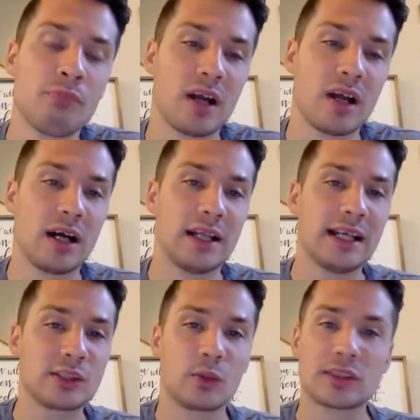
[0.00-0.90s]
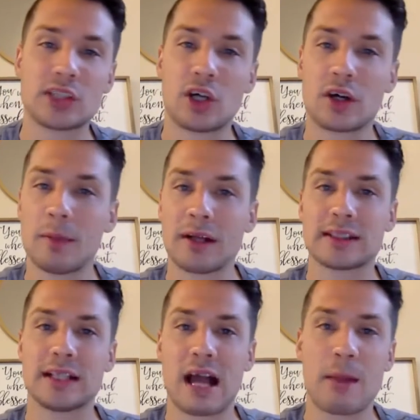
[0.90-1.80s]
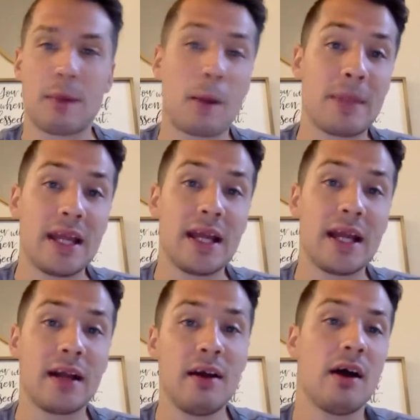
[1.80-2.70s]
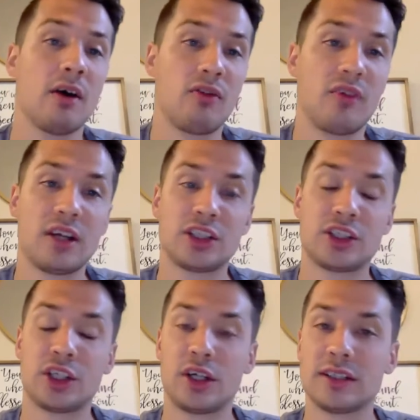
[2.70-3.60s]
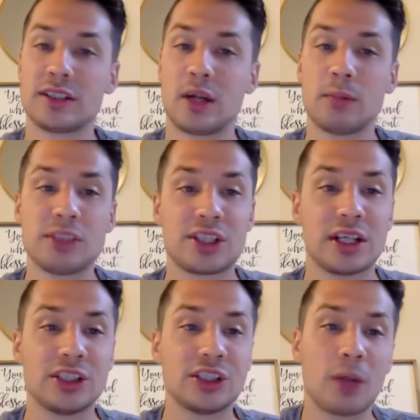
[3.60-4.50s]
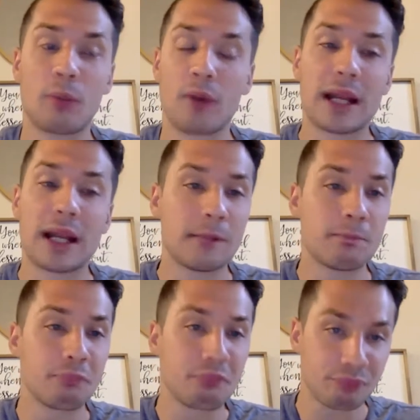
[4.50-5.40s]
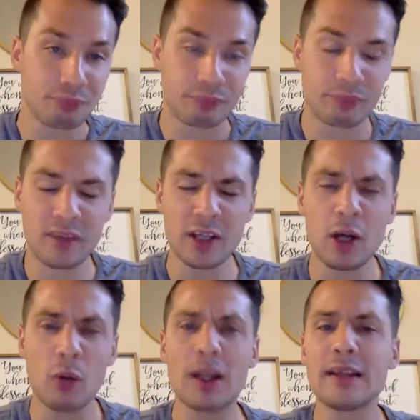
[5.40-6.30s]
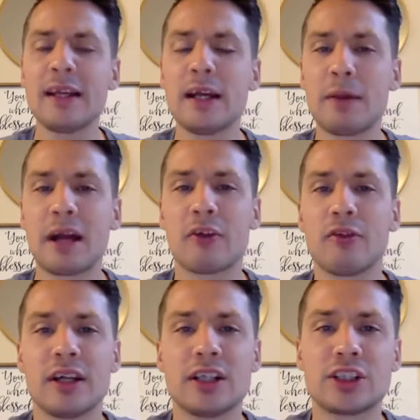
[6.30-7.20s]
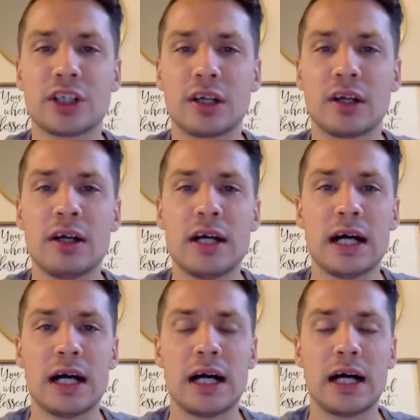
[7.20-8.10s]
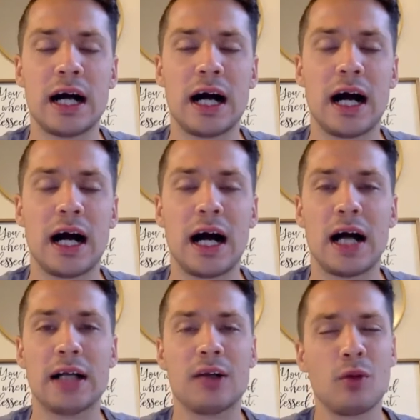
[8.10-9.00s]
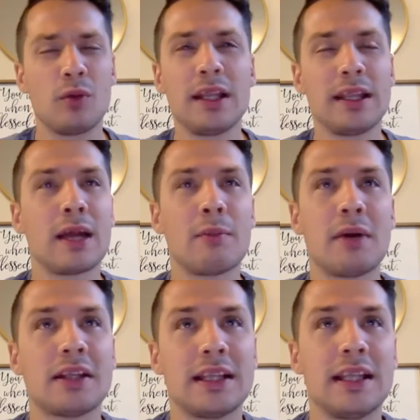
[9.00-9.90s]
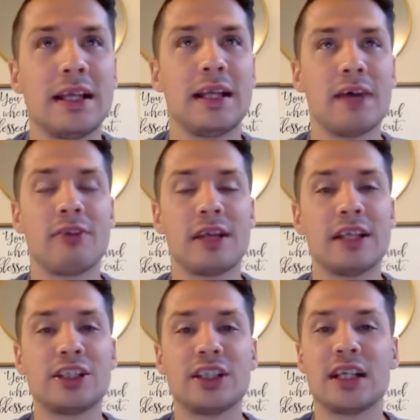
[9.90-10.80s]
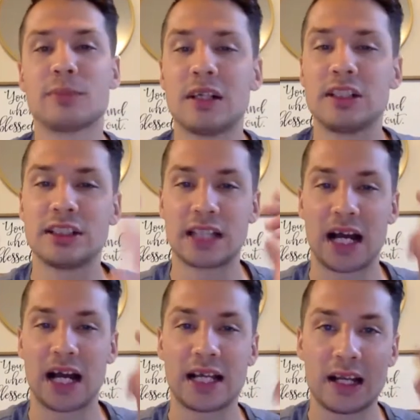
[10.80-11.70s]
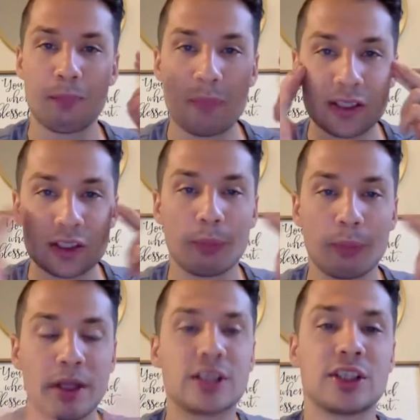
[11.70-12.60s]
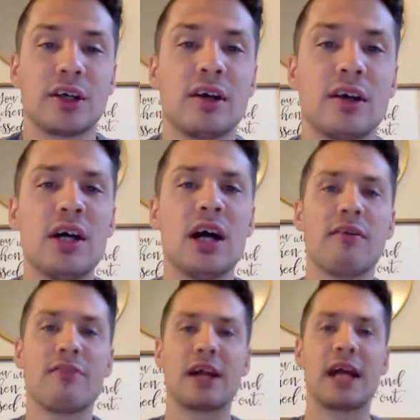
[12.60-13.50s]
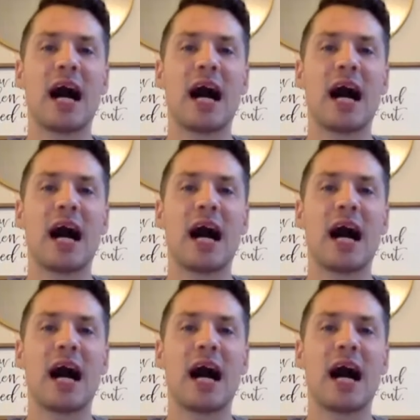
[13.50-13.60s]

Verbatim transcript: Uh, and that's what we're talking about tonight about being a finisher. And so I'm just going to jump right in. You know, when I think about a finisher, uh, I, I, don't really think about the, the definition as much as I get a mental picture of the guy